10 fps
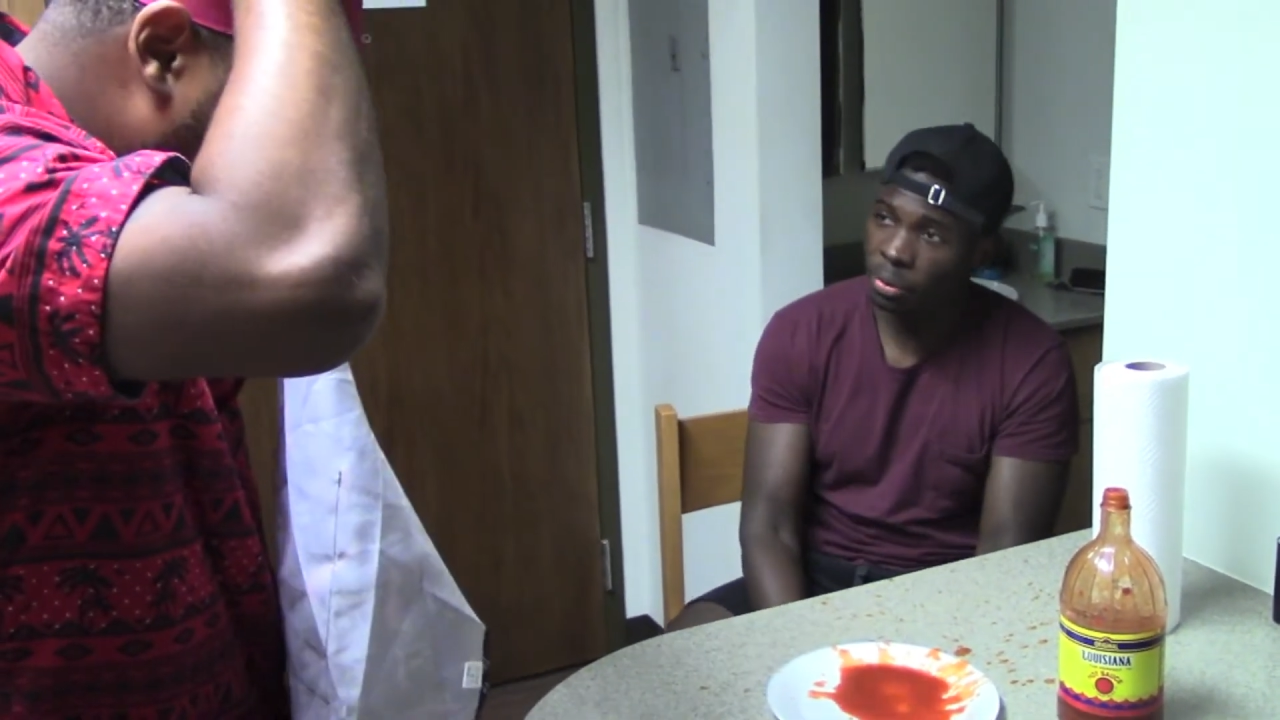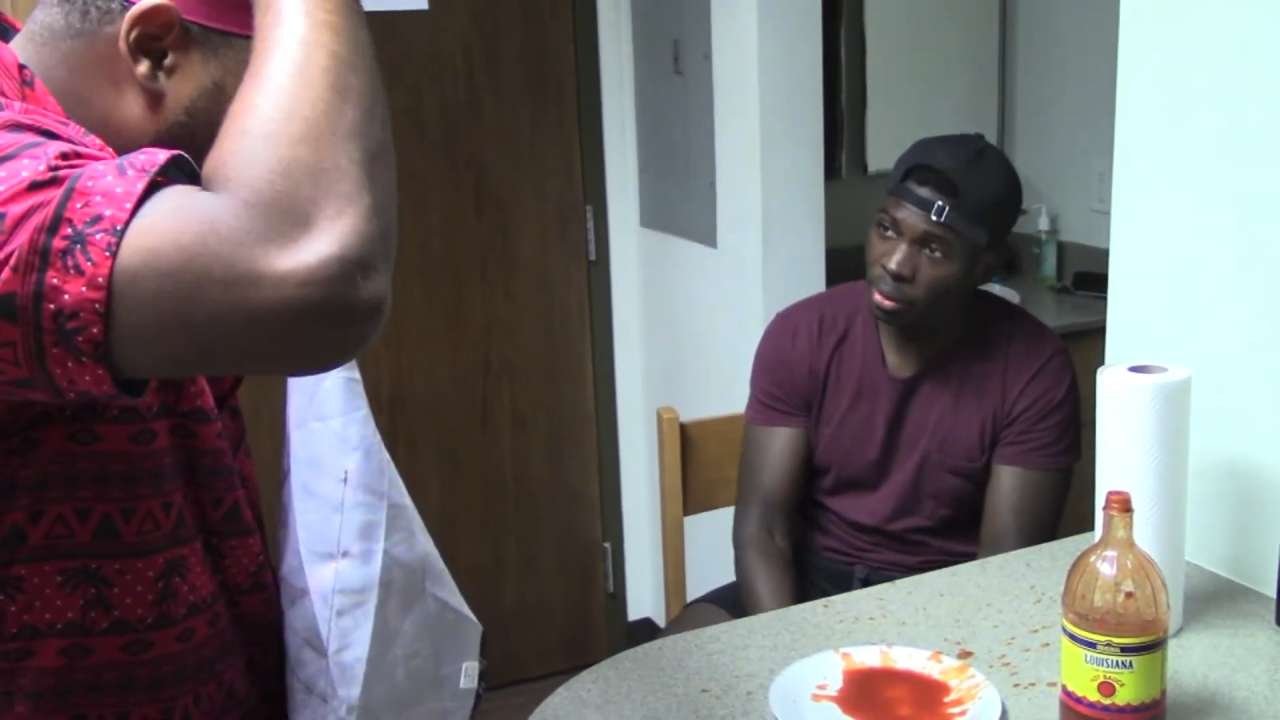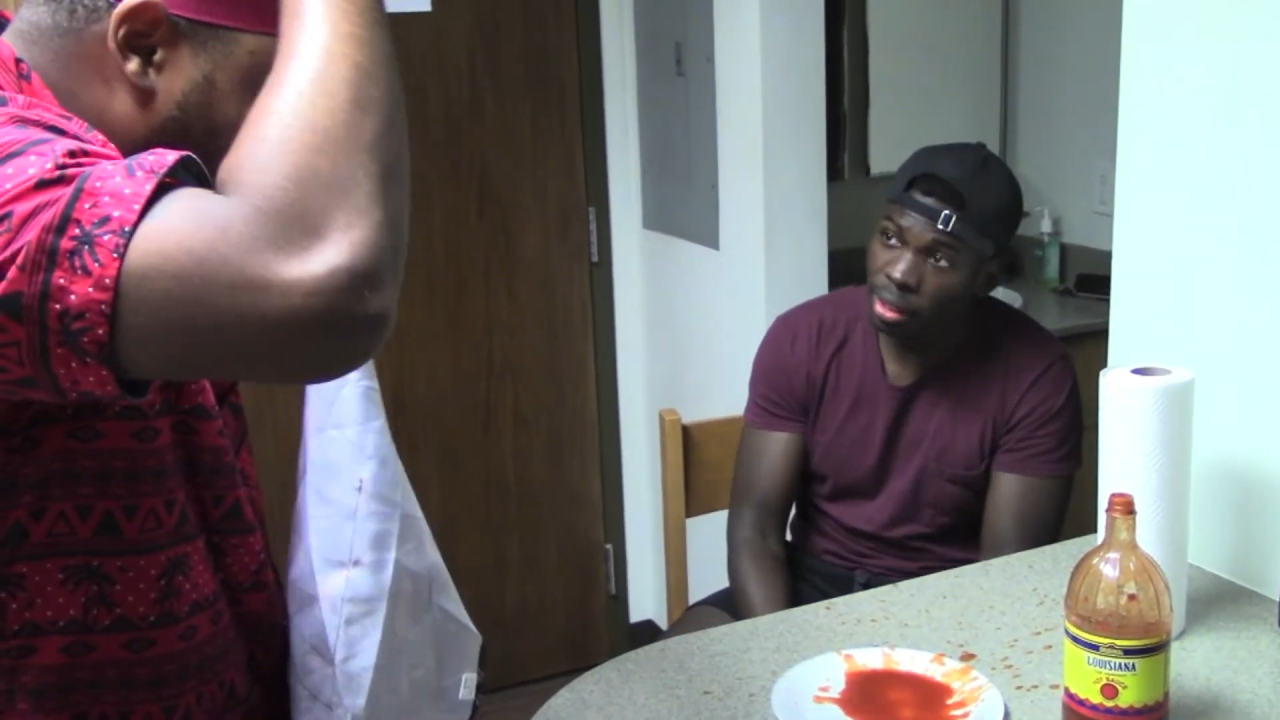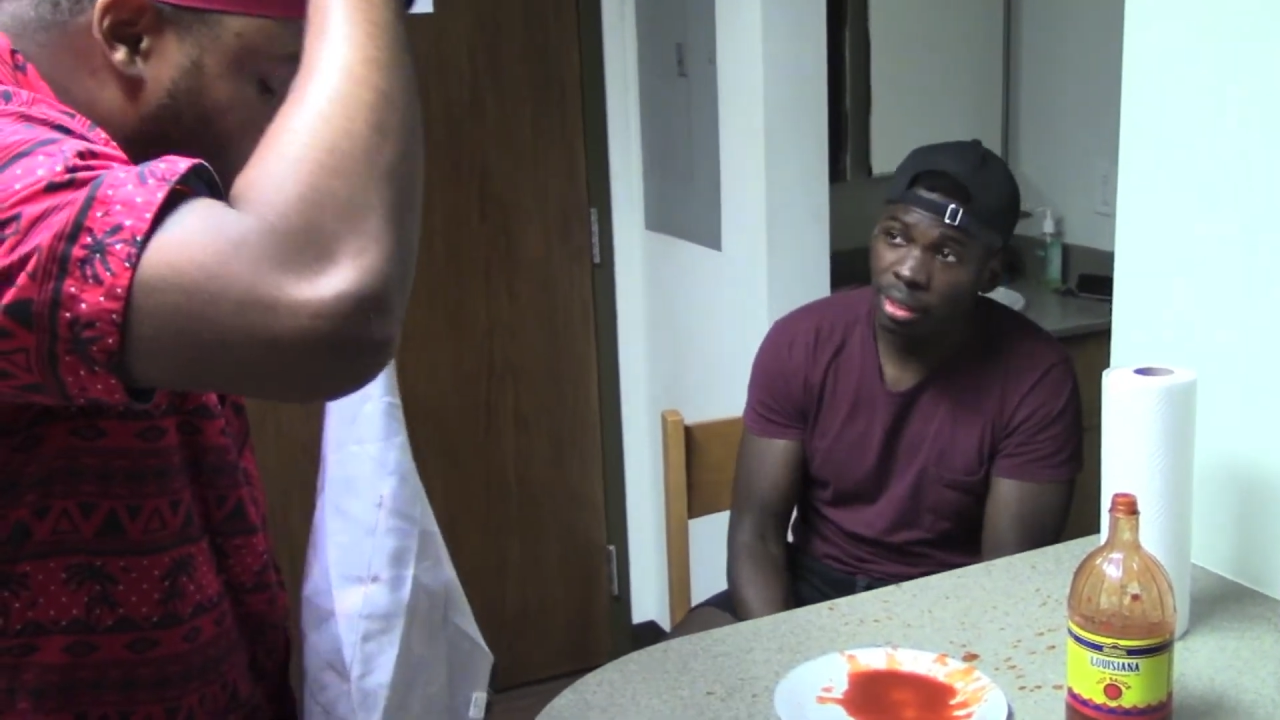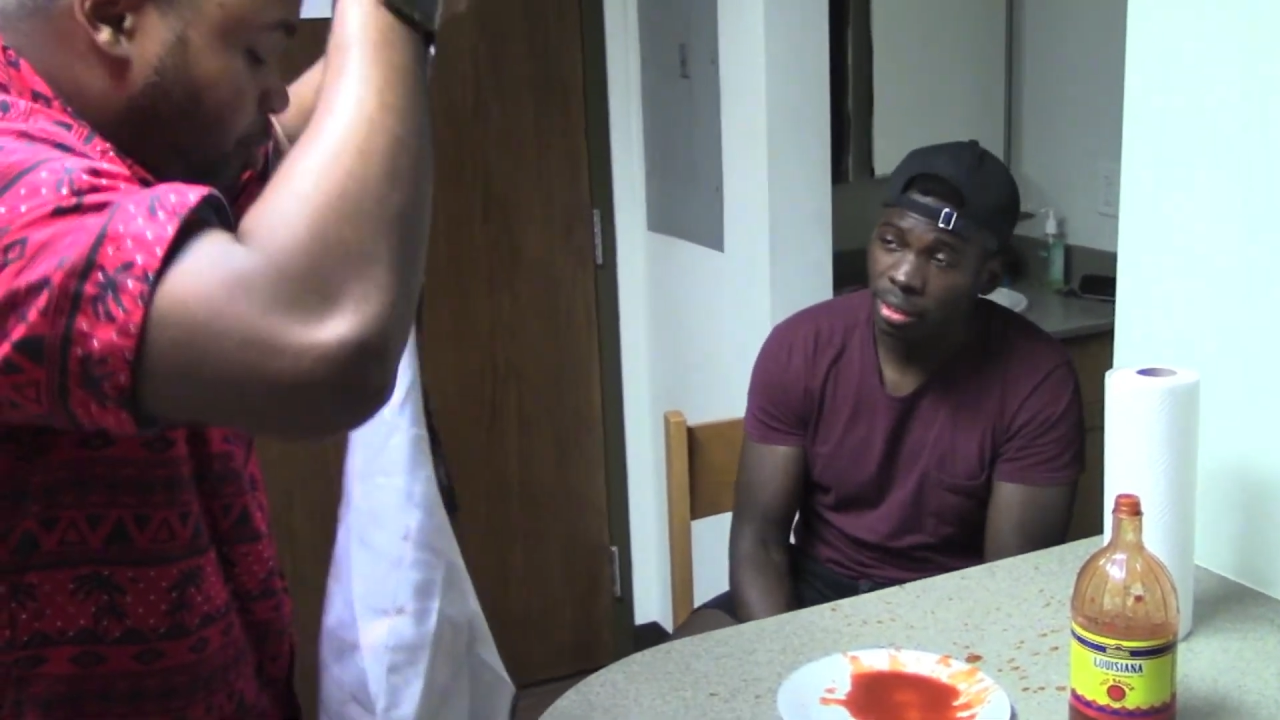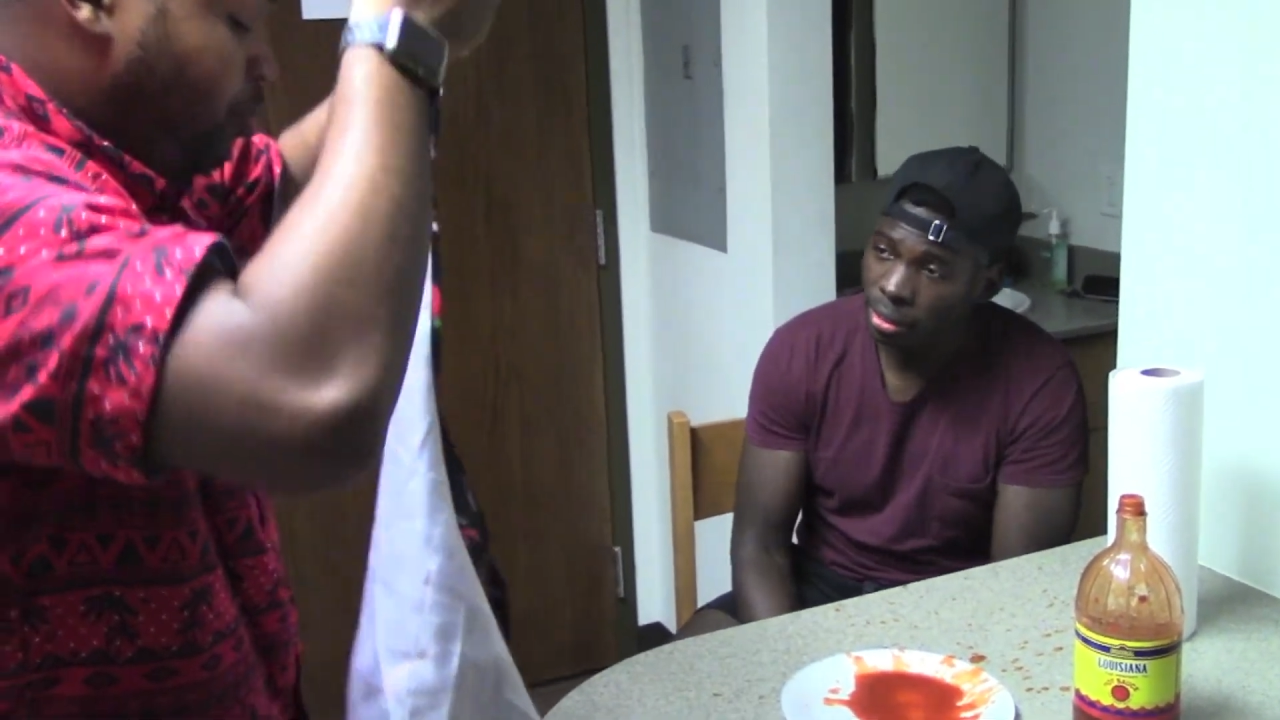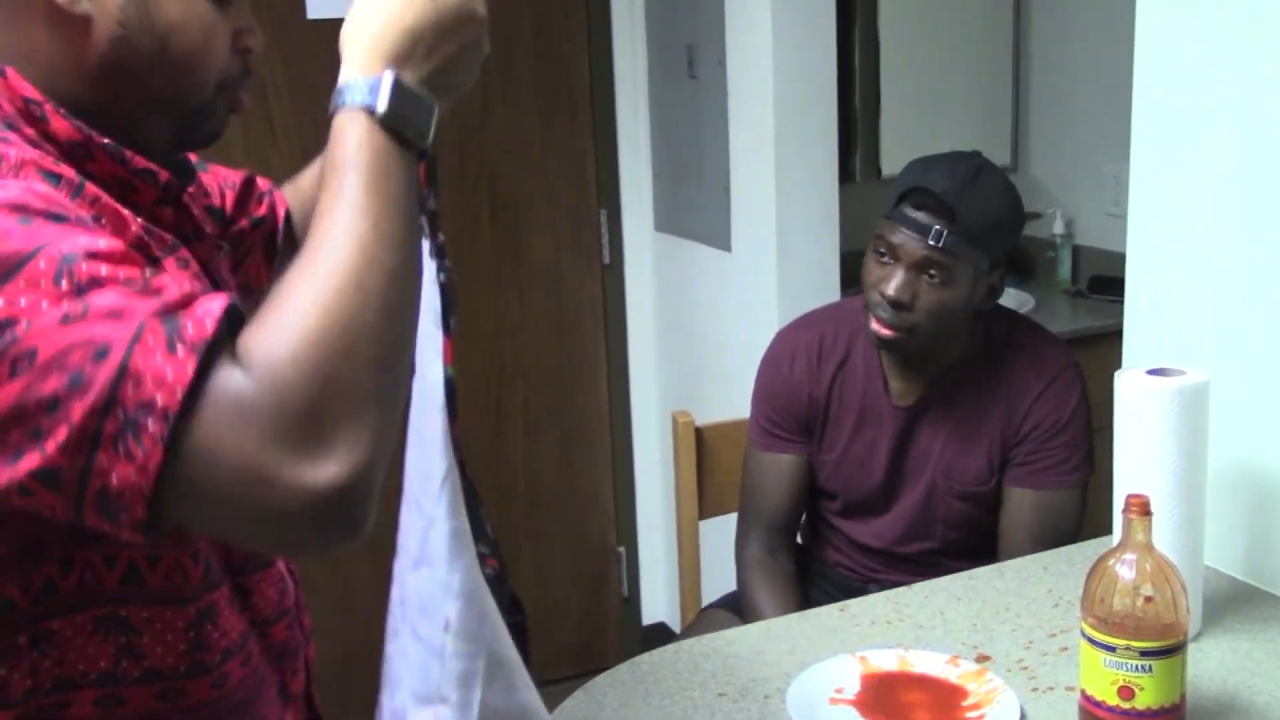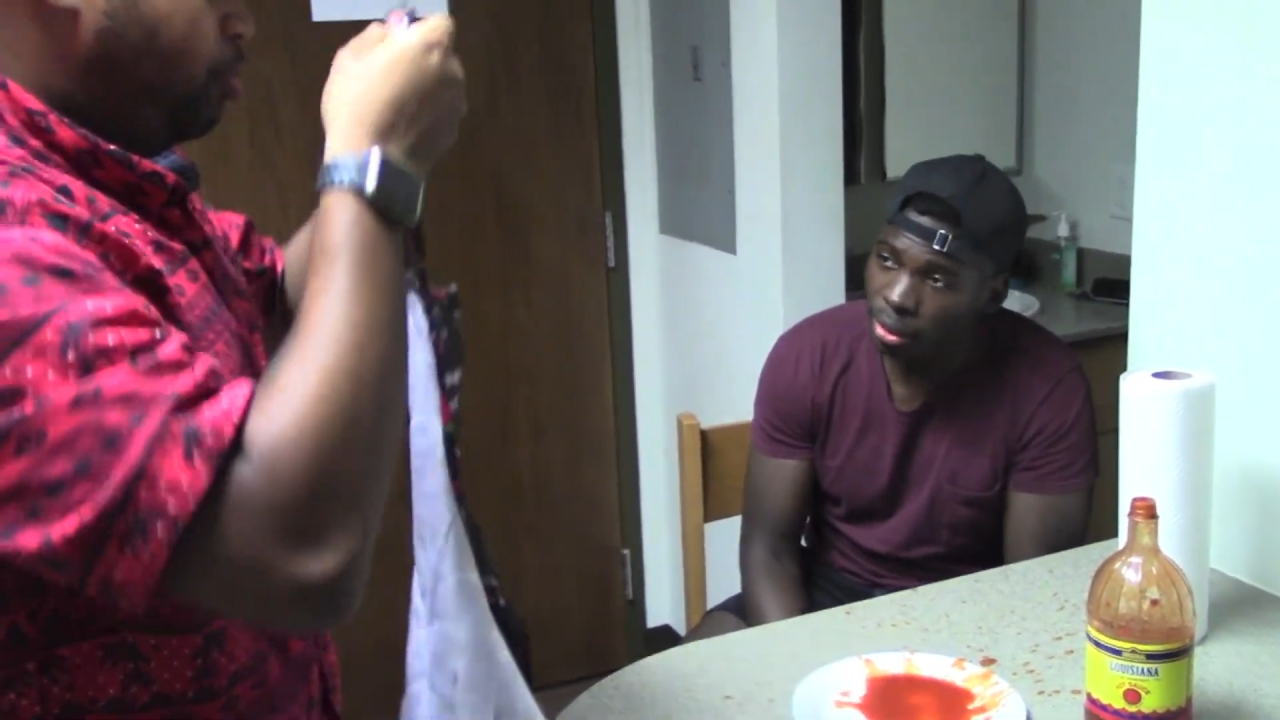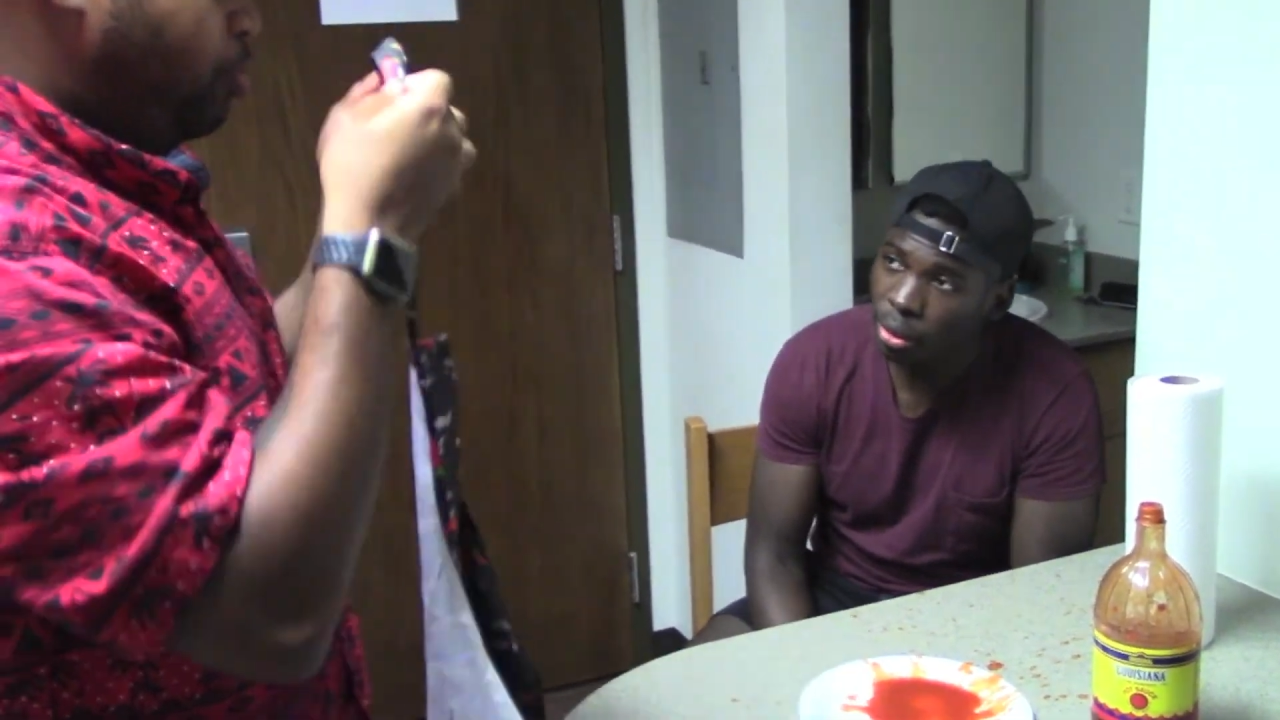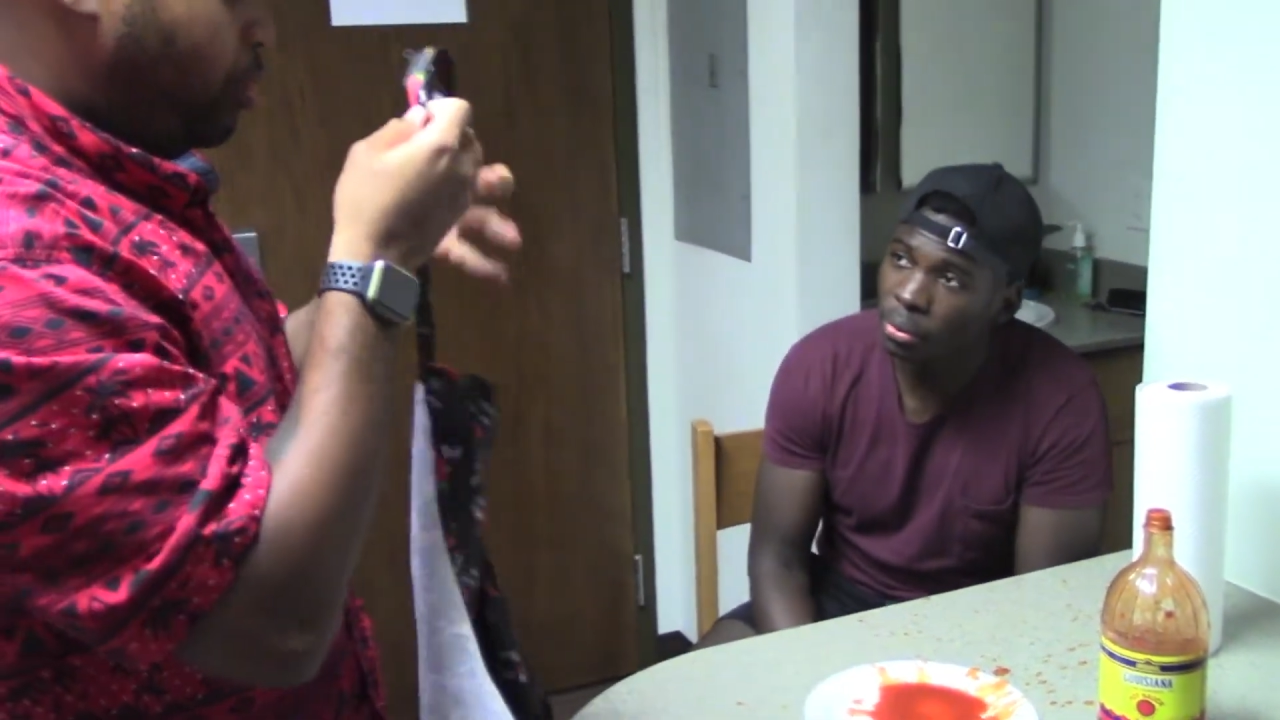yeah. Take it
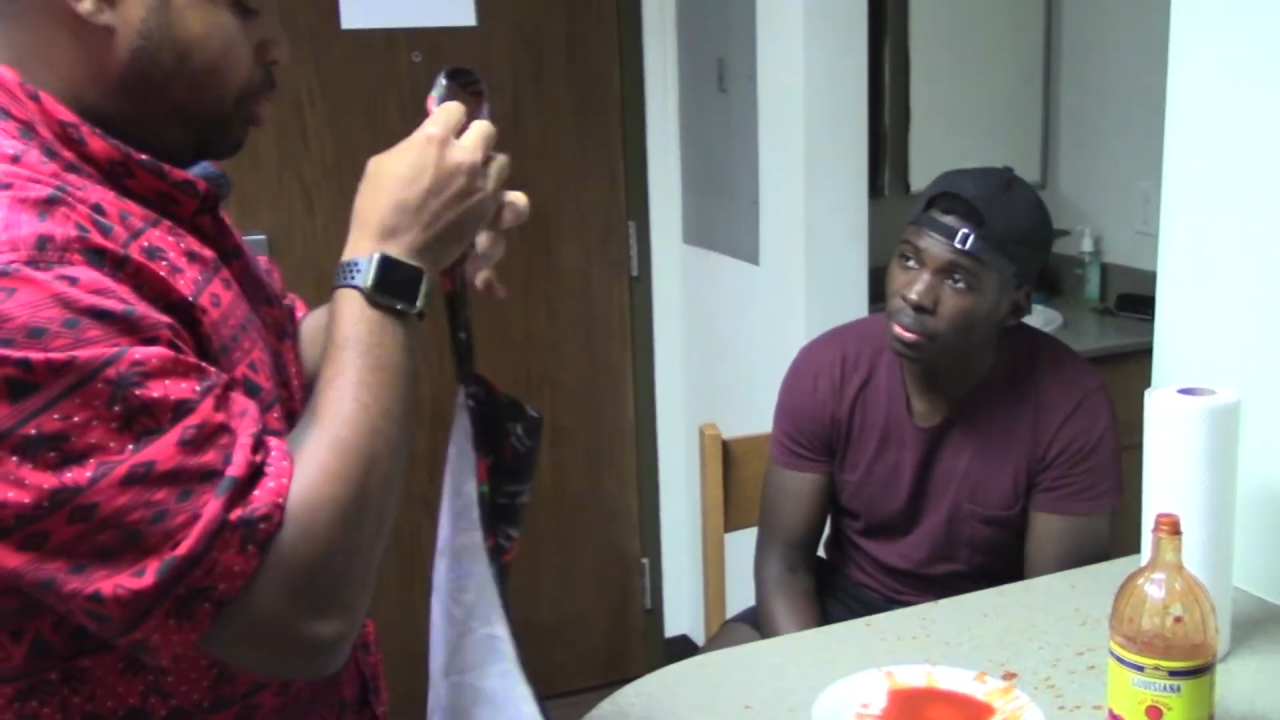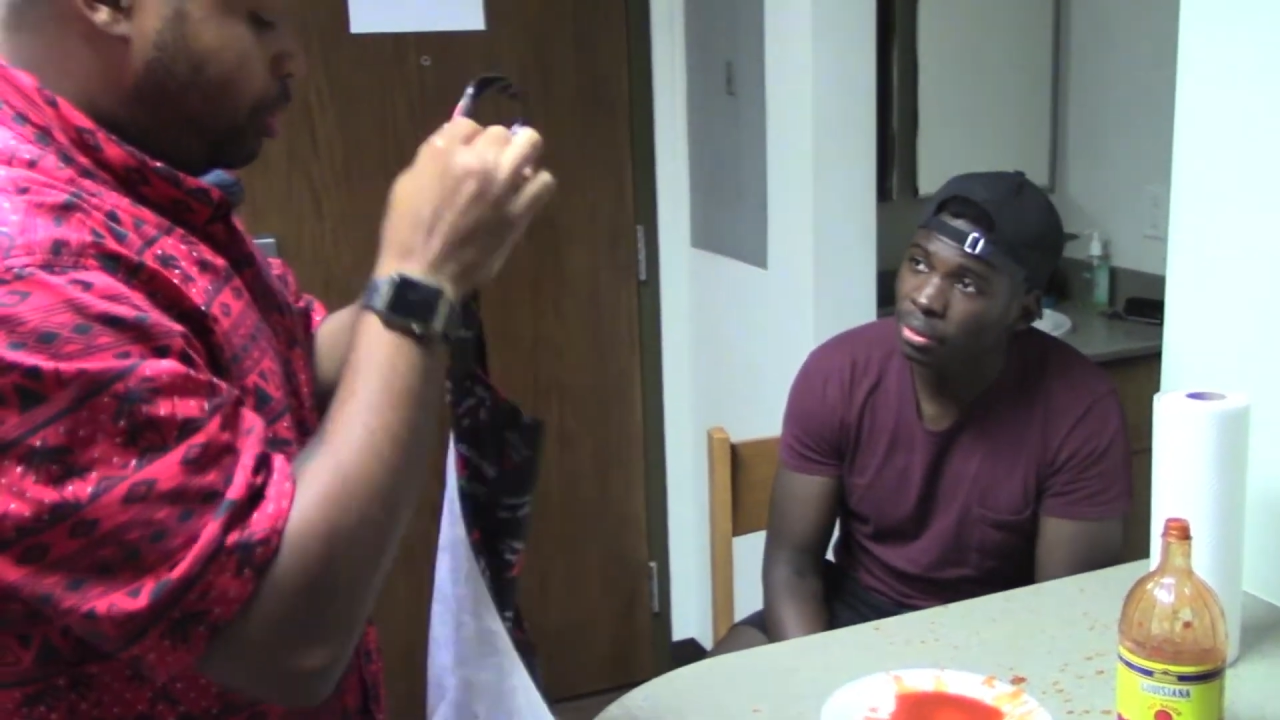off.